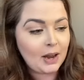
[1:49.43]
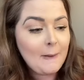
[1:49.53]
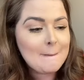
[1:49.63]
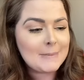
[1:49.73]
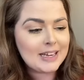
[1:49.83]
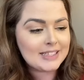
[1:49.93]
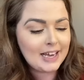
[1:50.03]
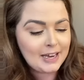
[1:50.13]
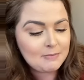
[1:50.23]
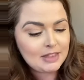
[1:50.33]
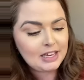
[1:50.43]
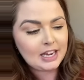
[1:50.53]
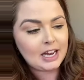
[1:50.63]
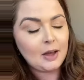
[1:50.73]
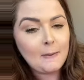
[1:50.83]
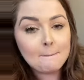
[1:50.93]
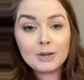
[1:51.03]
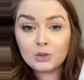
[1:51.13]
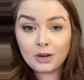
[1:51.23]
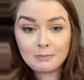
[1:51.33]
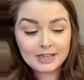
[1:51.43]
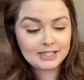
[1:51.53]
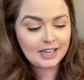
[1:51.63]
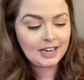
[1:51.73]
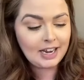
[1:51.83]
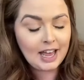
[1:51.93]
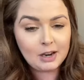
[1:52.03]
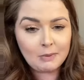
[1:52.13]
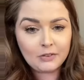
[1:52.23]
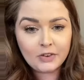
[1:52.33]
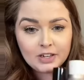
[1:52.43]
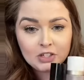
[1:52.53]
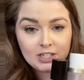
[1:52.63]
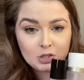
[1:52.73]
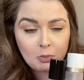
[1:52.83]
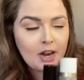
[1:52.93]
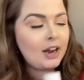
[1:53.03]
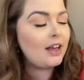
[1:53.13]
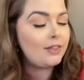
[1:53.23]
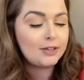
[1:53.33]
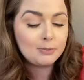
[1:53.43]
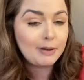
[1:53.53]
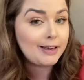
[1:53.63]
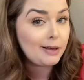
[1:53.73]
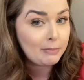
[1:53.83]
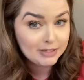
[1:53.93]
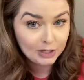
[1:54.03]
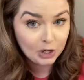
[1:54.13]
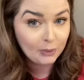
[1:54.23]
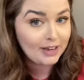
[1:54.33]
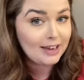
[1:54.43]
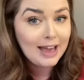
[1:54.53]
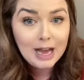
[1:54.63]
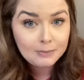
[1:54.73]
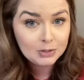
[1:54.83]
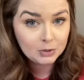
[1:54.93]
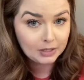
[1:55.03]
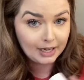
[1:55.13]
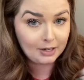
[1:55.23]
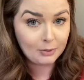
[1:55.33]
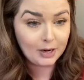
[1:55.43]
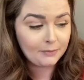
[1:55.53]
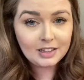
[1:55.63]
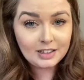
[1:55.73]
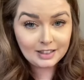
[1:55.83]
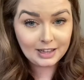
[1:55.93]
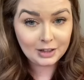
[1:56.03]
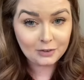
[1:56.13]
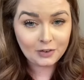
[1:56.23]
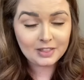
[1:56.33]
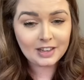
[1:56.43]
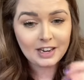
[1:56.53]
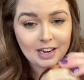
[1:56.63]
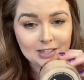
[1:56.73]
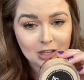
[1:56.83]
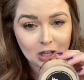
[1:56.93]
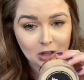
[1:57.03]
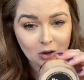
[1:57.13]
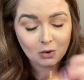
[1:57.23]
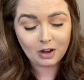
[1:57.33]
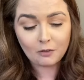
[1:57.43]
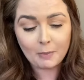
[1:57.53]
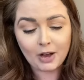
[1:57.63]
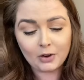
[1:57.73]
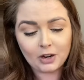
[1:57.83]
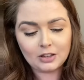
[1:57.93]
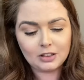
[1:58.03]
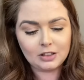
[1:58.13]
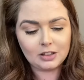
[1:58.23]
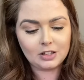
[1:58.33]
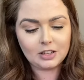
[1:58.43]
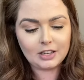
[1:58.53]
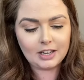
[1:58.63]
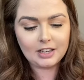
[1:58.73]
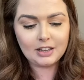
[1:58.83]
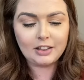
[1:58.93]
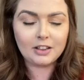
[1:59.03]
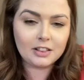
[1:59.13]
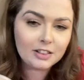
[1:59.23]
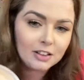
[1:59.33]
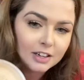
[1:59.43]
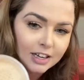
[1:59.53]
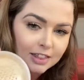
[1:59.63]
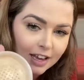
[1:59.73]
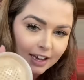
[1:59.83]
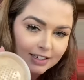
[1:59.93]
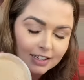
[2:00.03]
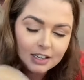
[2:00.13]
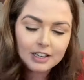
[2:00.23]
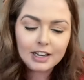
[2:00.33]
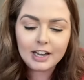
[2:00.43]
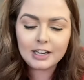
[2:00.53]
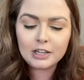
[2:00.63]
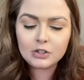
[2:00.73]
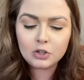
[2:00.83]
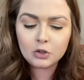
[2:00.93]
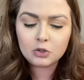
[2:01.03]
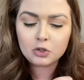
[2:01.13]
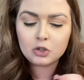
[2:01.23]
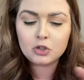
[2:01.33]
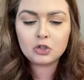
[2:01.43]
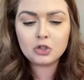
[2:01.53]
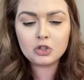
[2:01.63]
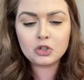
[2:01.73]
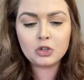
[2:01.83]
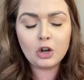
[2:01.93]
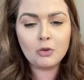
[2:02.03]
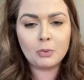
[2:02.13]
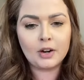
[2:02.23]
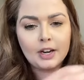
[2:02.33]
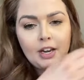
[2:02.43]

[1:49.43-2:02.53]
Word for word: because I am thinking between my setting and my finishing spray, this makeup isn't going absolutely anywhere. The other fun thing is a glow off powder. Look, look at that. It is so pretty.